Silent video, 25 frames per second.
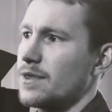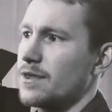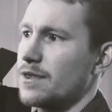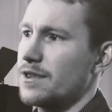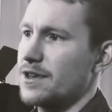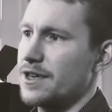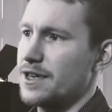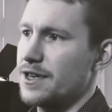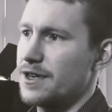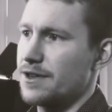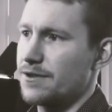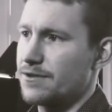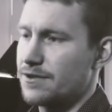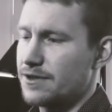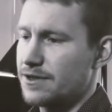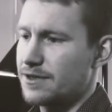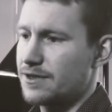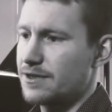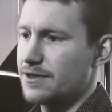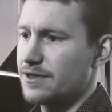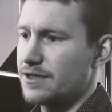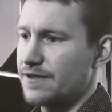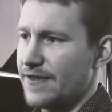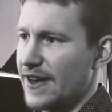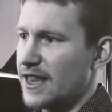The
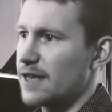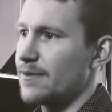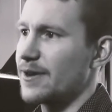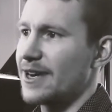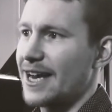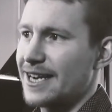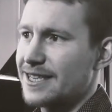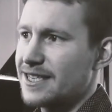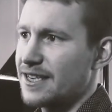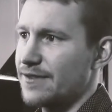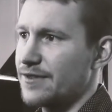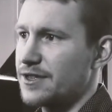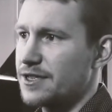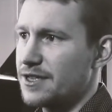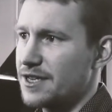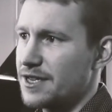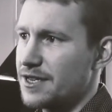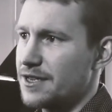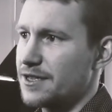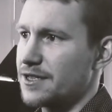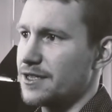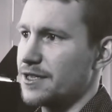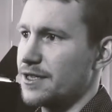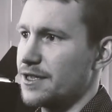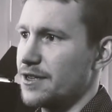development
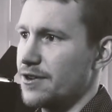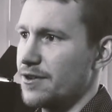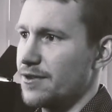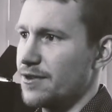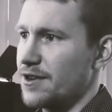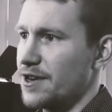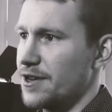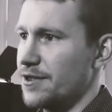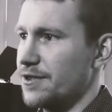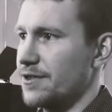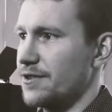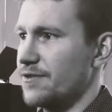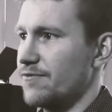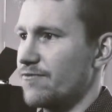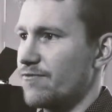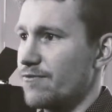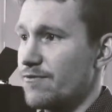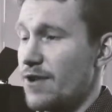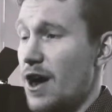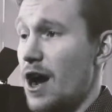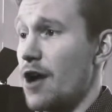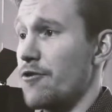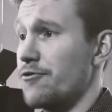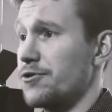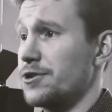activities and the
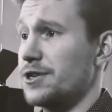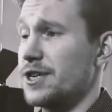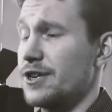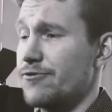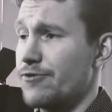R&D